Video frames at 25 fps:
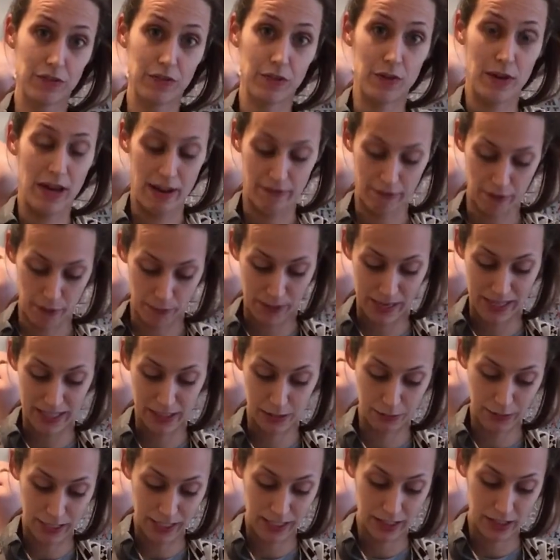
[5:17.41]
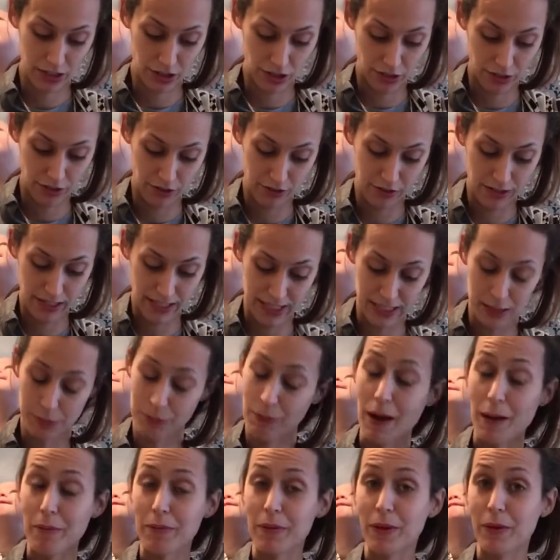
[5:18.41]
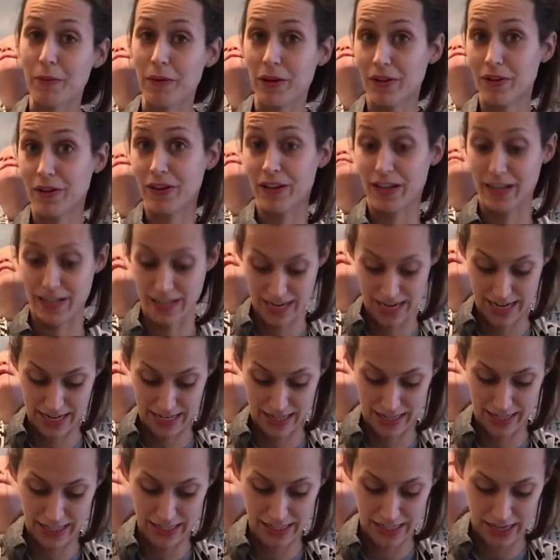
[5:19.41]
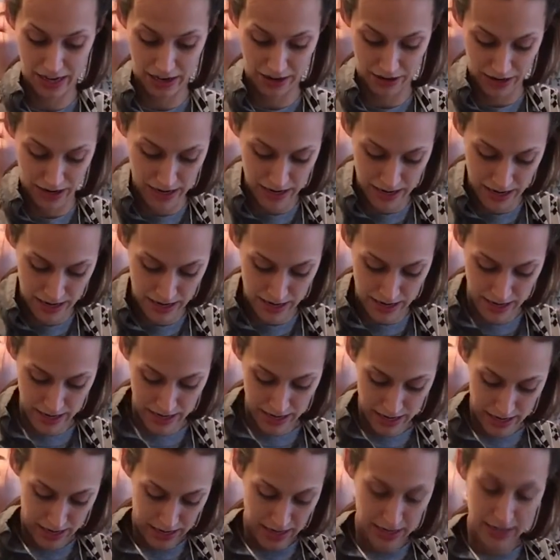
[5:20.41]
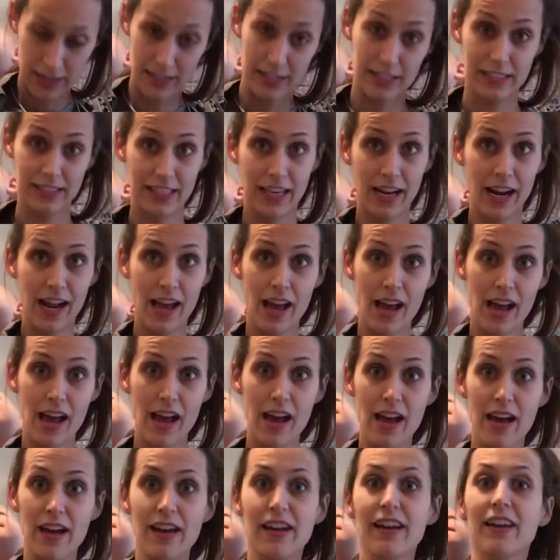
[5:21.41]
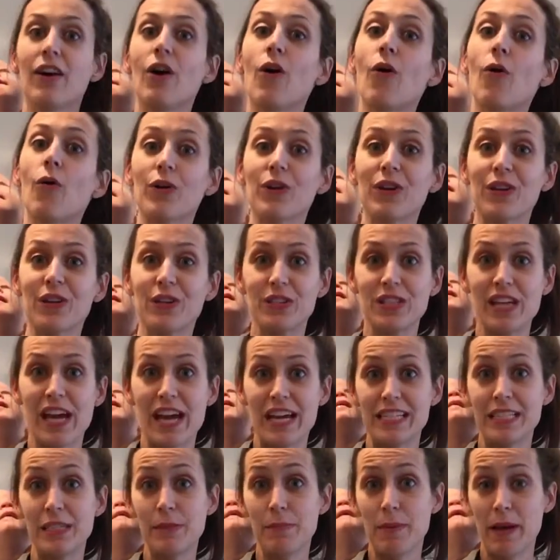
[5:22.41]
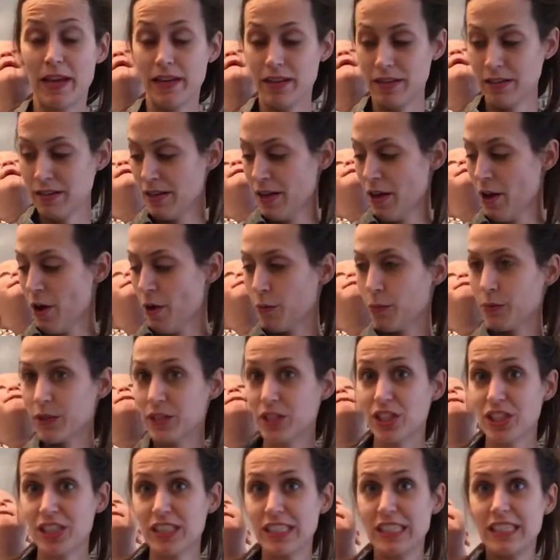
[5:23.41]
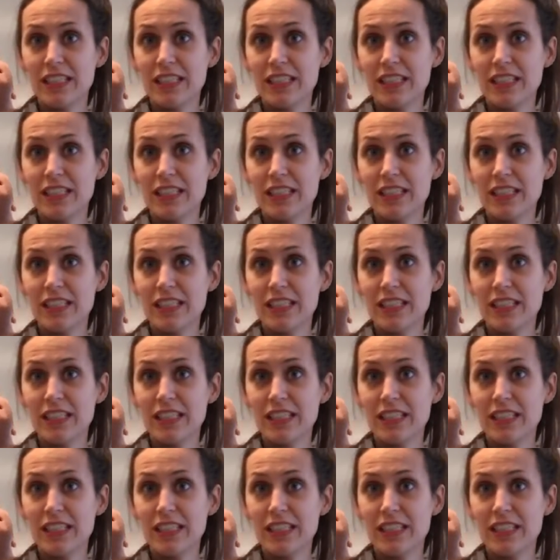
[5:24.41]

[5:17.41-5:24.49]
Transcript: if you have a base -2. That's probably where you're gonna end this carry. Ta-da! Or you can tie Tibetan, which is